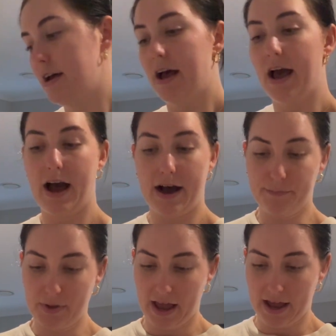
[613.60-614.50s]

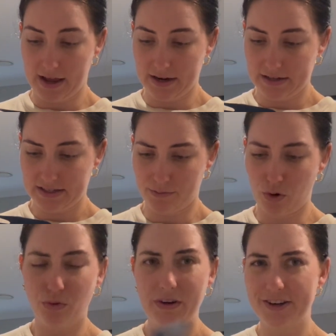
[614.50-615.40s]
and some all
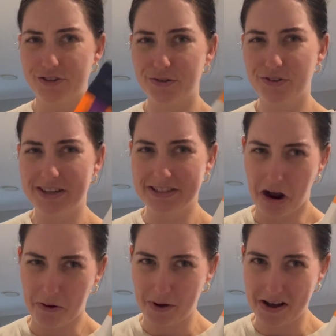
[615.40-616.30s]
natural
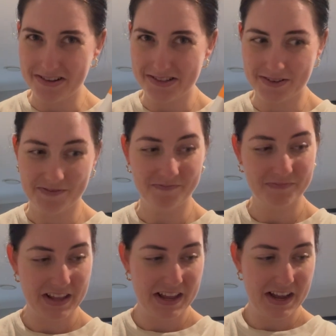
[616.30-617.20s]
duck bars.
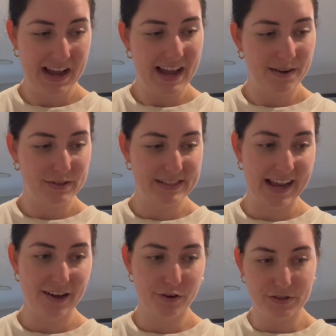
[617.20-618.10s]
We'll see
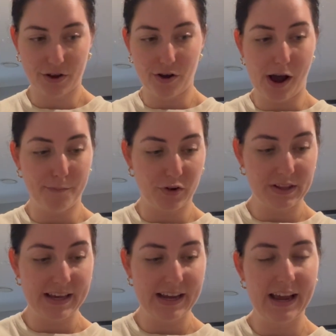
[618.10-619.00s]
how those go. I'm
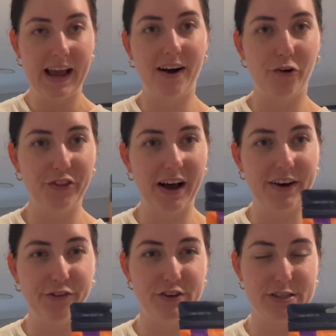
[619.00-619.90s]
really on the
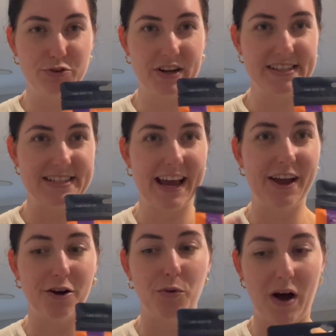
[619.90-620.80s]
hunt for some treats that take
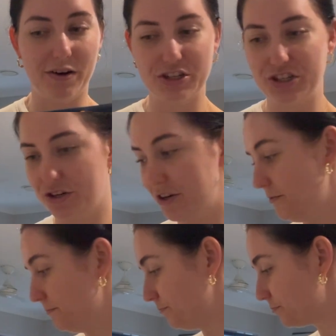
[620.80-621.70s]
her a while to chew.
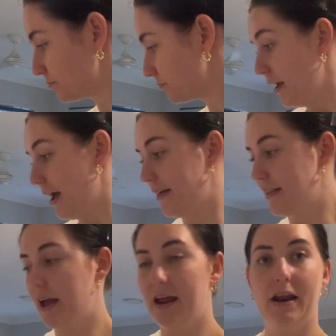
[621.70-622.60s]
And
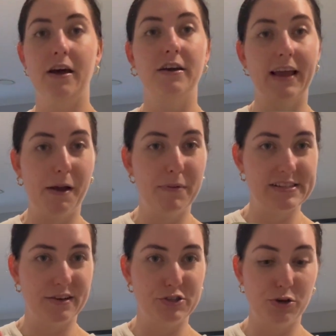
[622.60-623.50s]
then Kmart
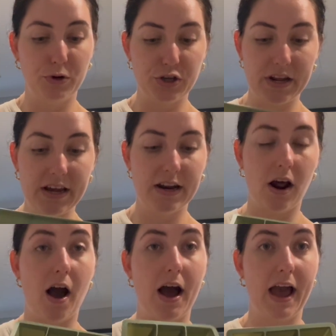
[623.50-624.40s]
tells you what you need, and
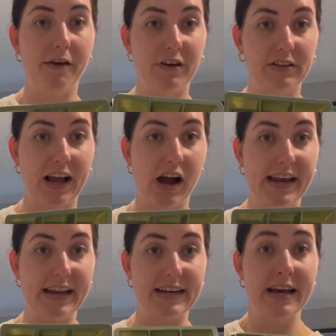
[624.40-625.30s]
I felt like I
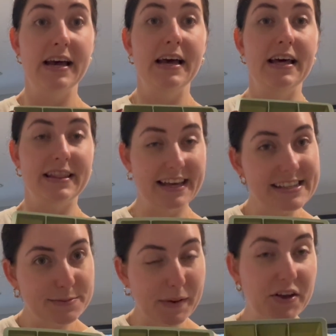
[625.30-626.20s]
needed this
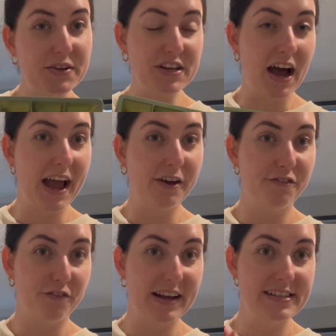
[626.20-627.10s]
because I
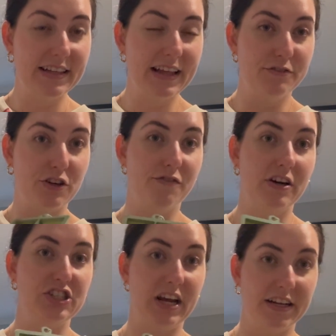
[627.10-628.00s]
freeze the leftover
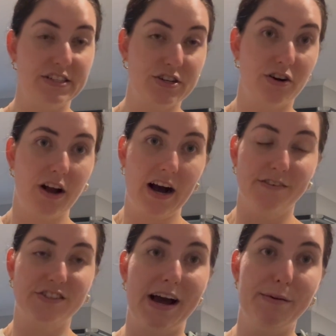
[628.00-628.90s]
chicken stock
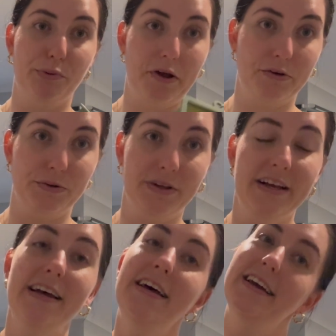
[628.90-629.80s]
after I boil
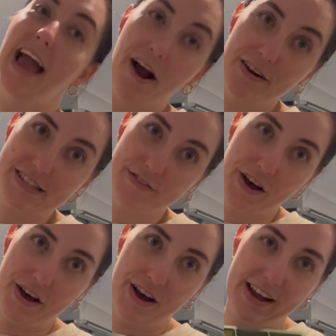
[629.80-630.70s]
carrots for
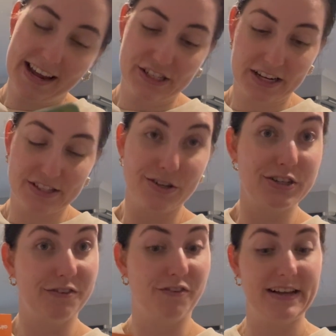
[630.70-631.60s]
her in chicken stock to
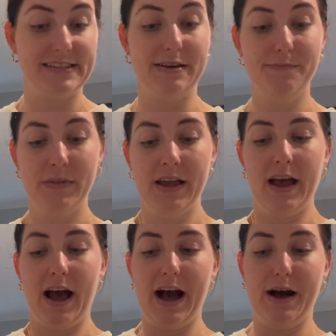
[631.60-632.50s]
freeze them.
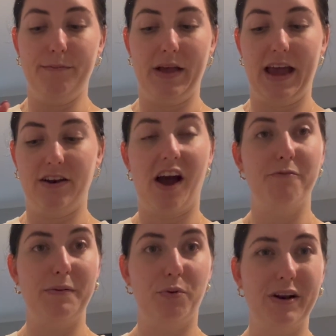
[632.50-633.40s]
And I've
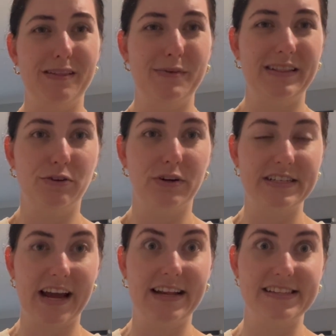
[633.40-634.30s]
been putting them in little
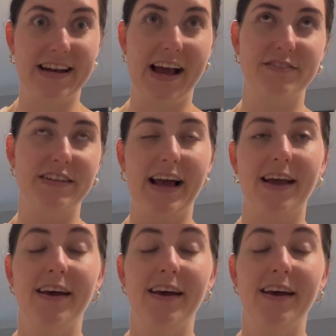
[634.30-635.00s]
containers, then I have to like